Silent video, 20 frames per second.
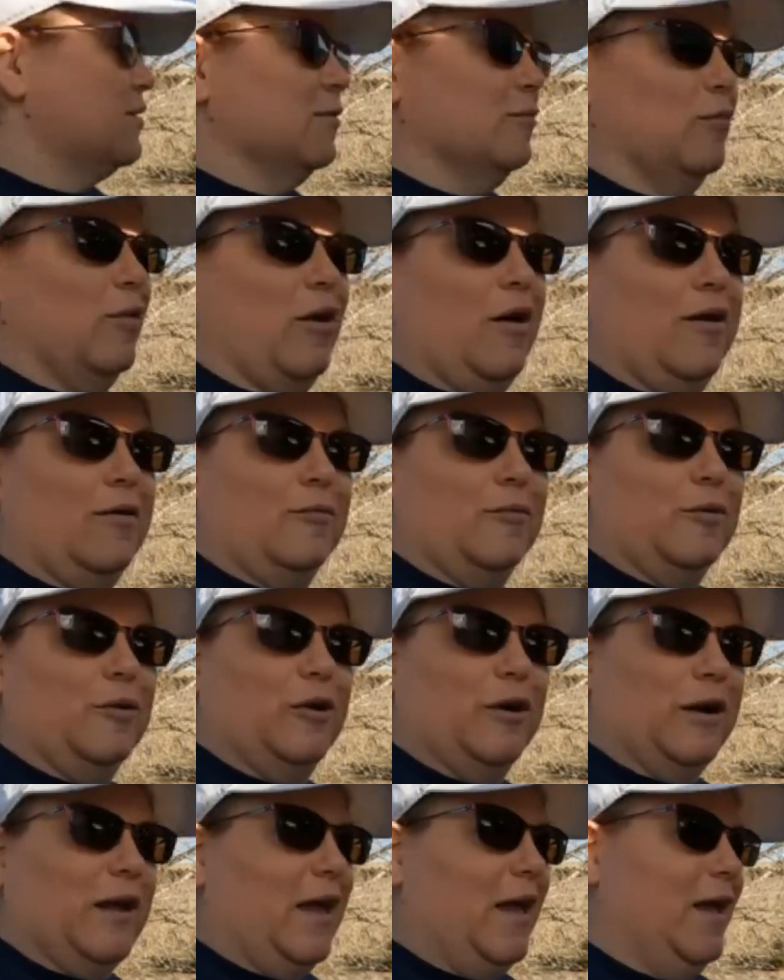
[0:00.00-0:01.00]
some lawn
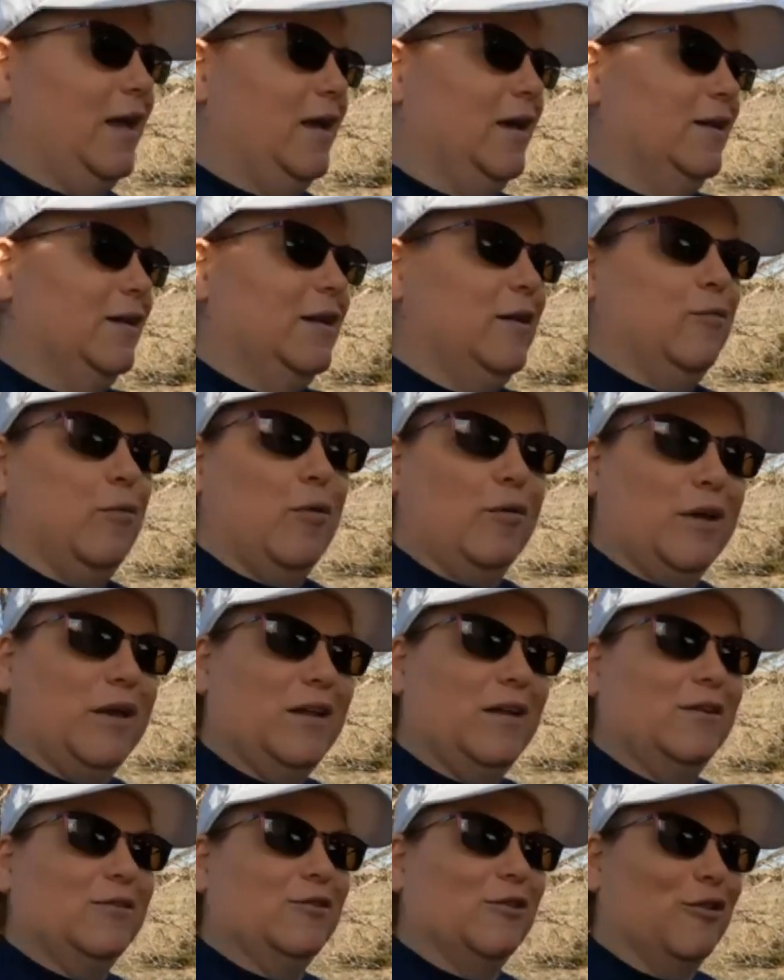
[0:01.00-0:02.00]
work and he won't
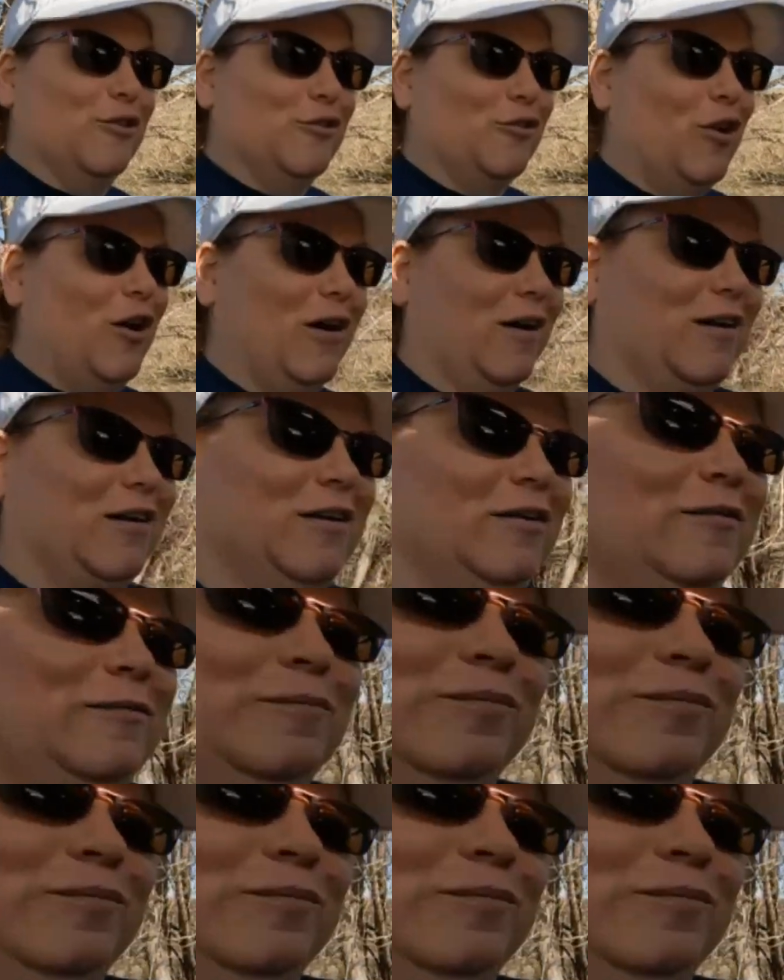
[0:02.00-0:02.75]
get into the truck.